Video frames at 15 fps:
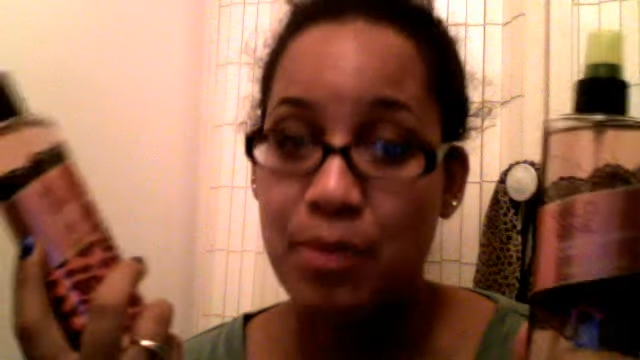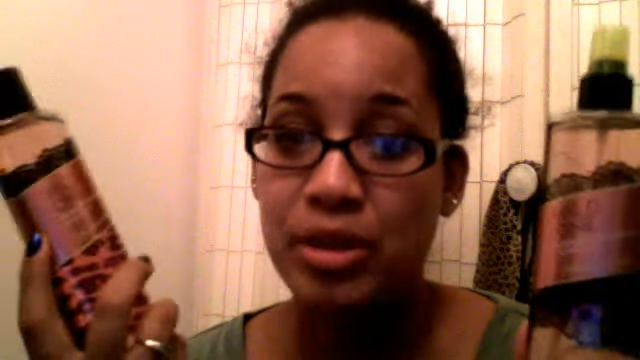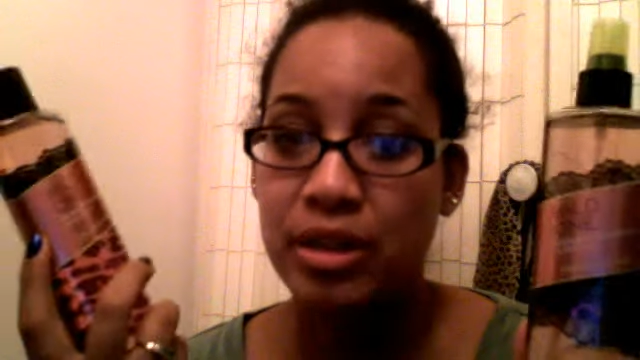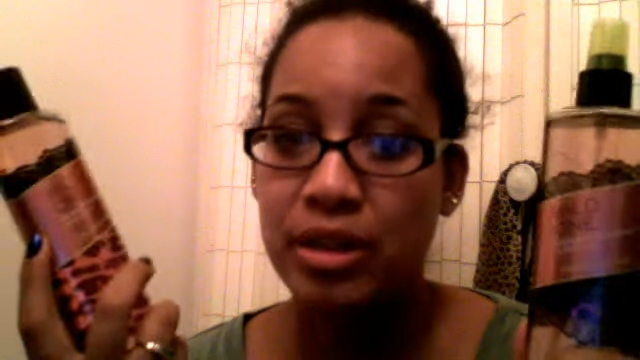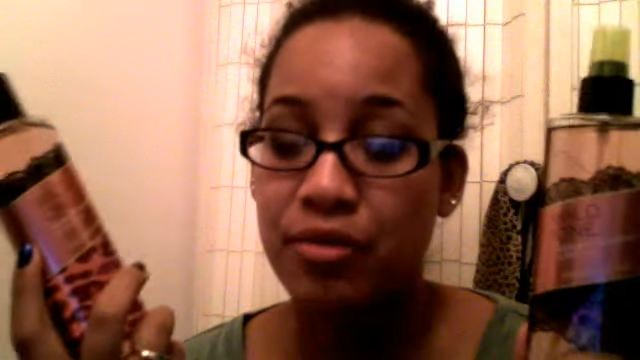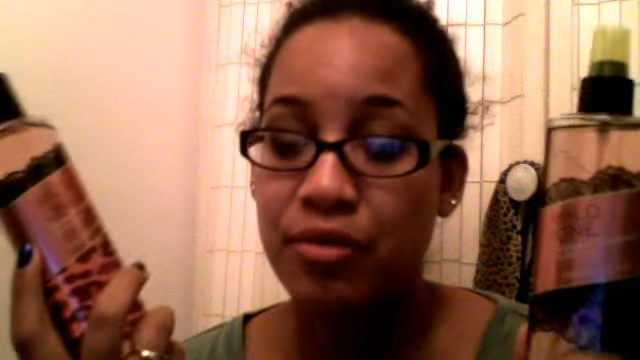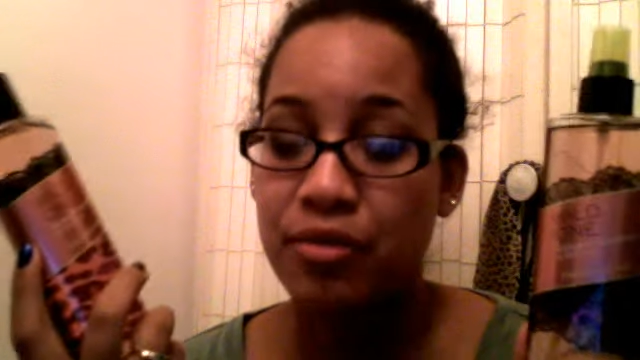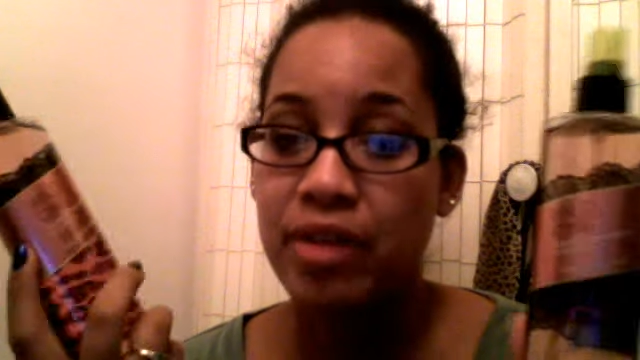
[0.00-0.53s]
I love
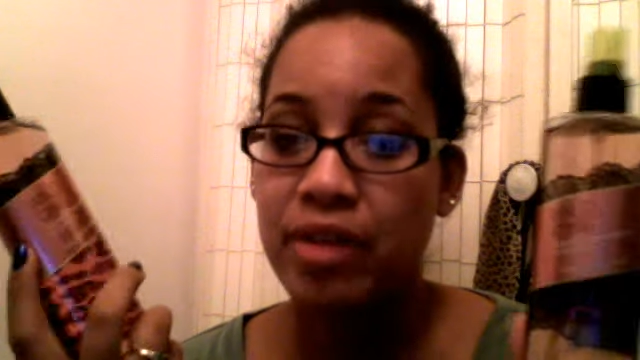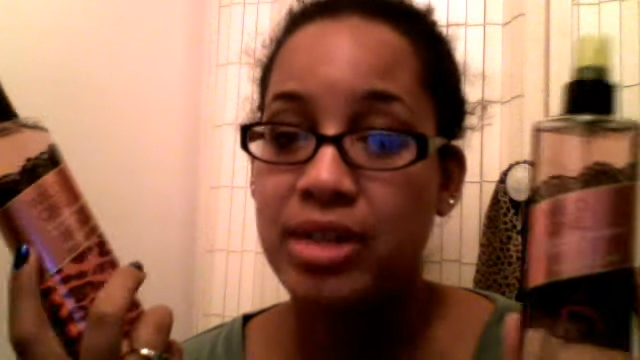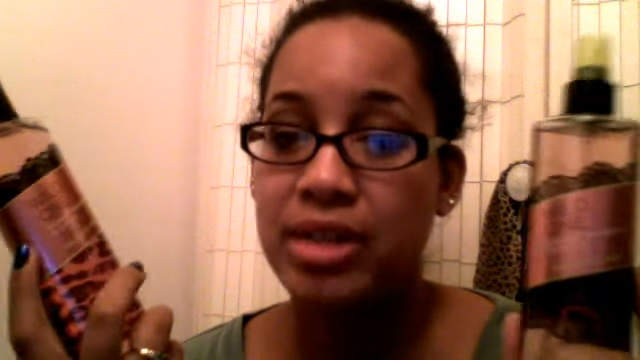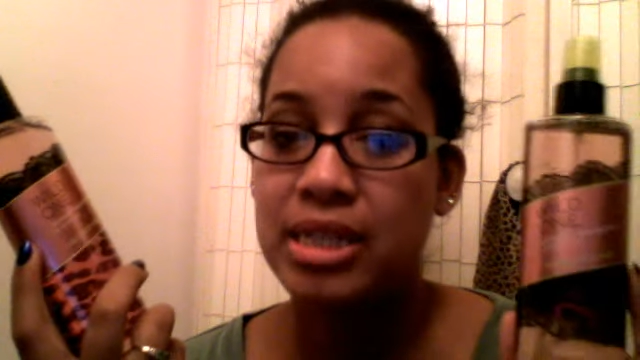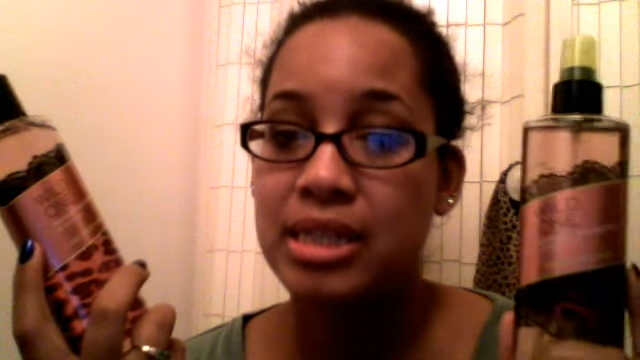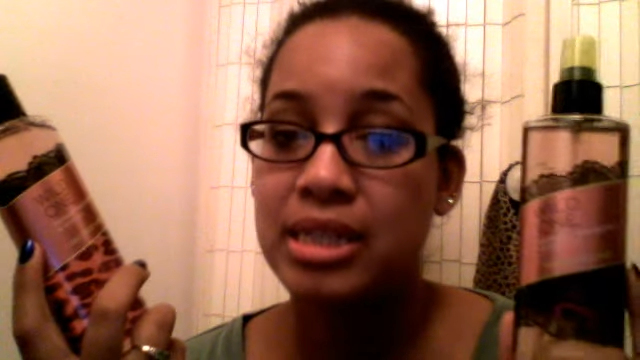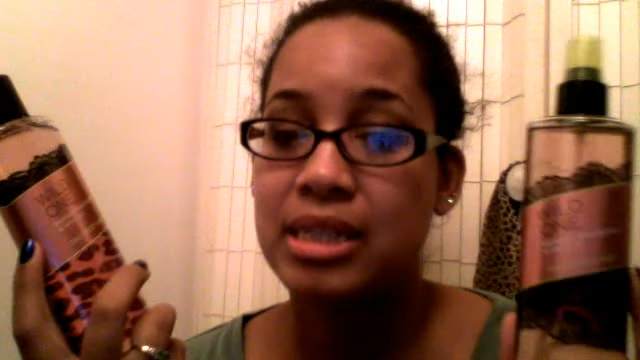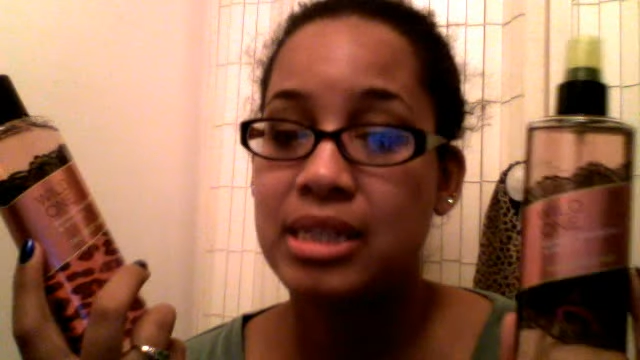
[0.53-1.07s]

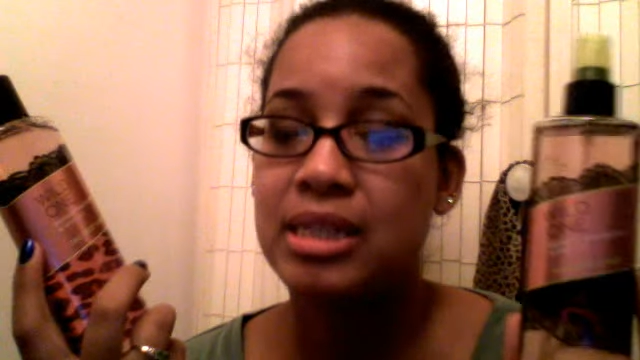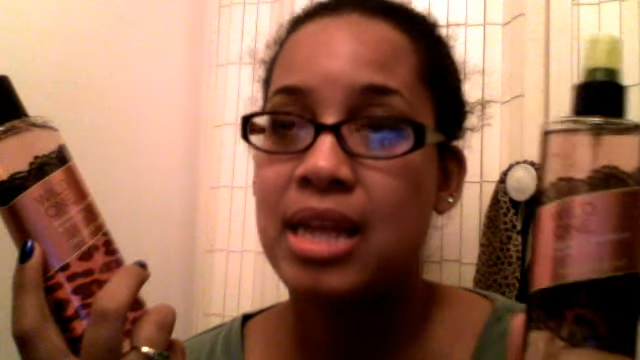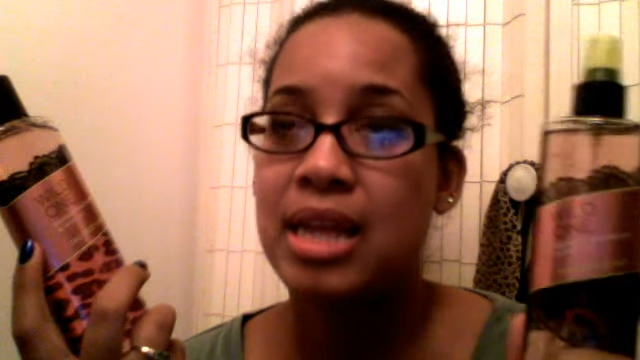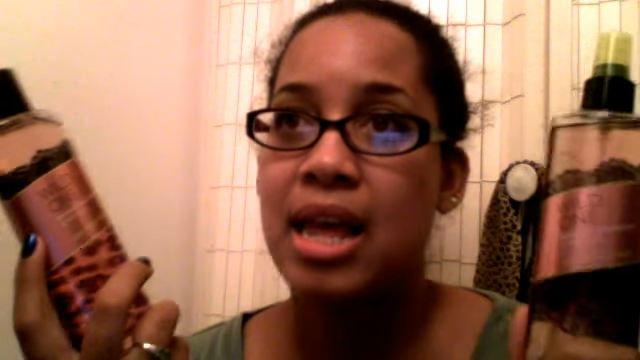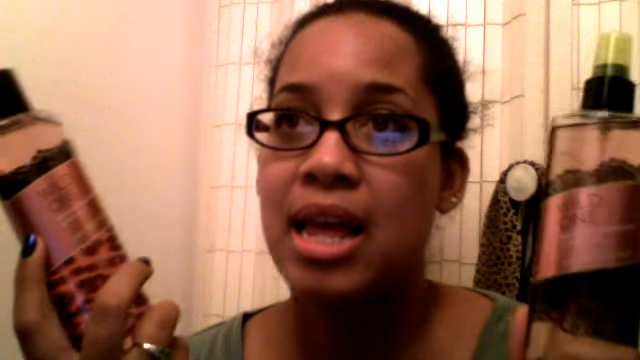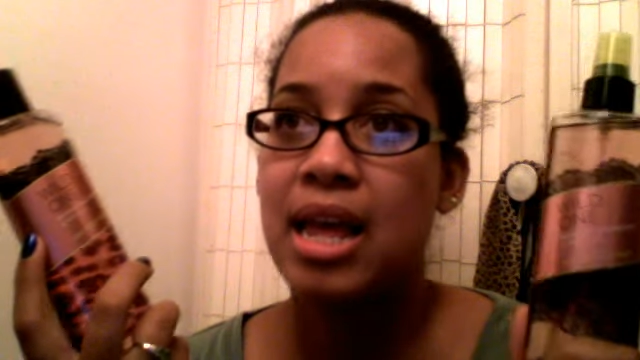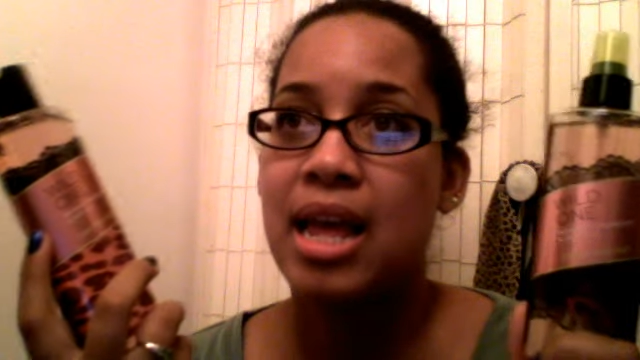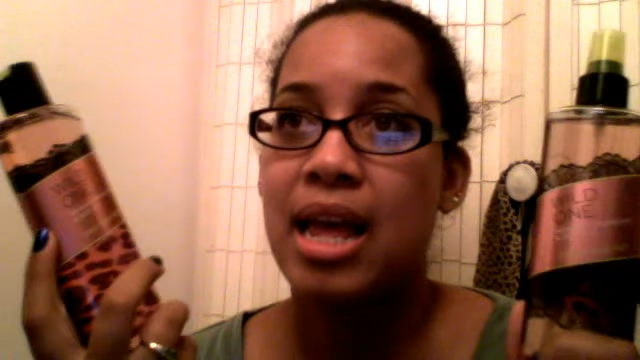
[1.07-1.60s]
fragrances.
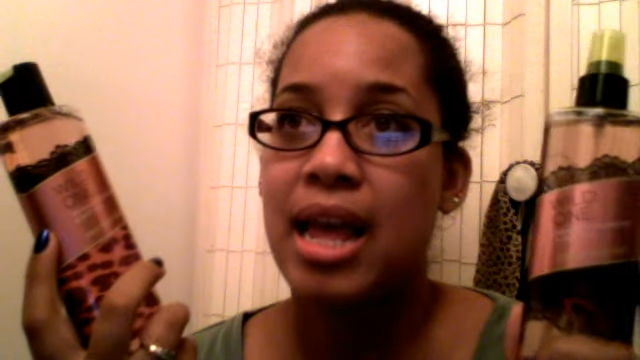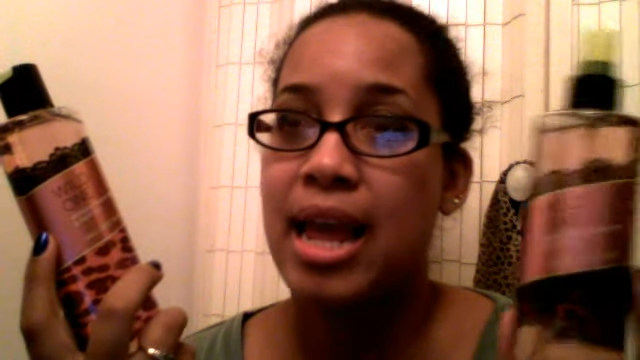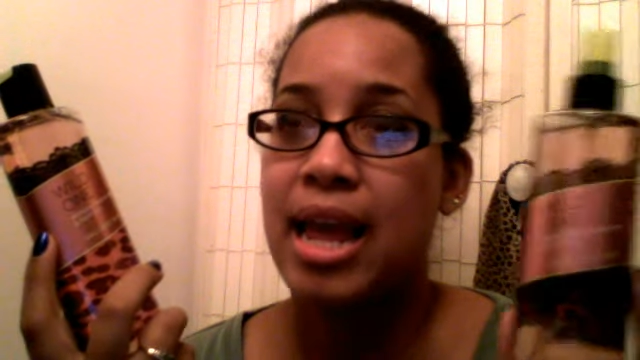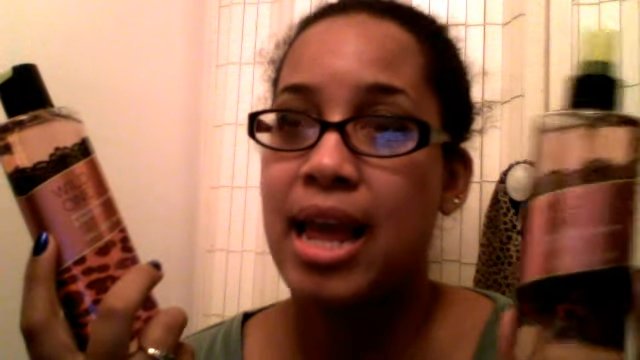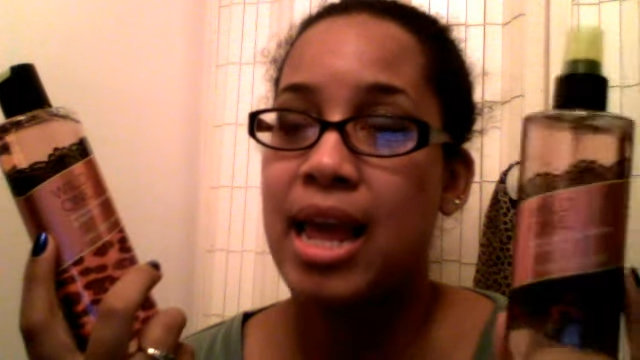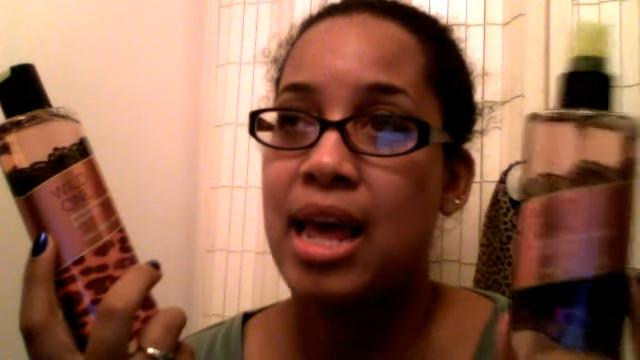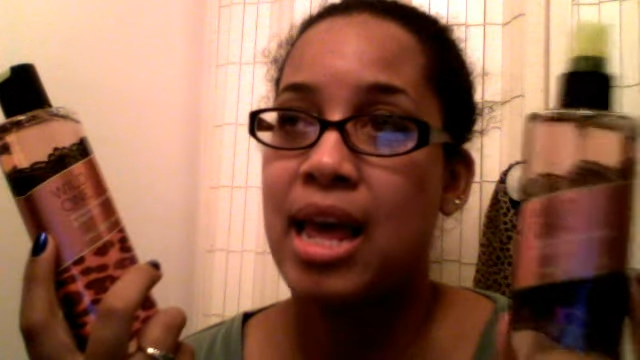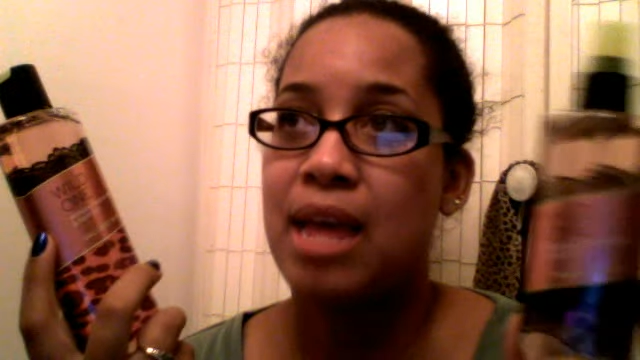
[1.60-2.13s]

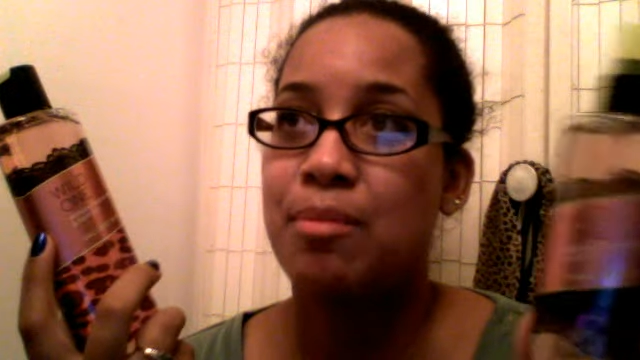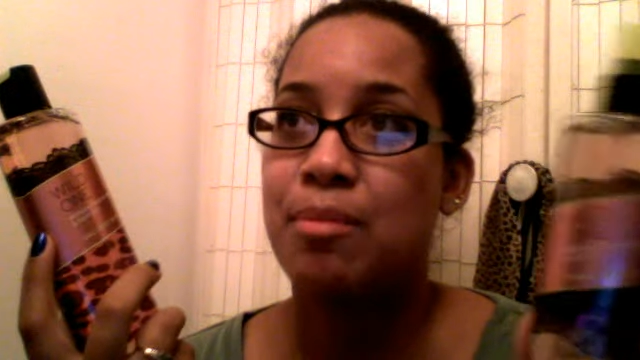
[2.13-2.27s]
And